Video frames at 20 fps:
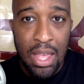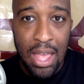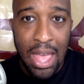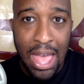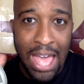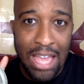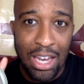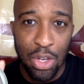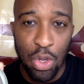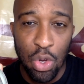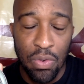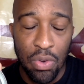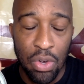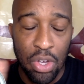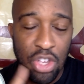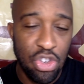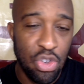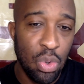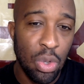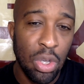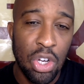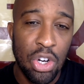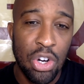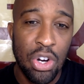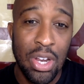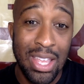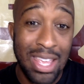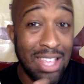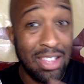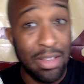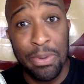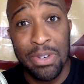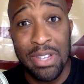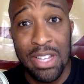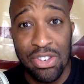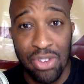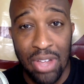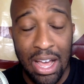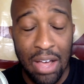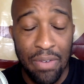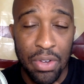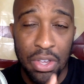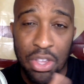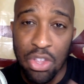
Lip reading: at Louisville, could you lure he's a potential alpha.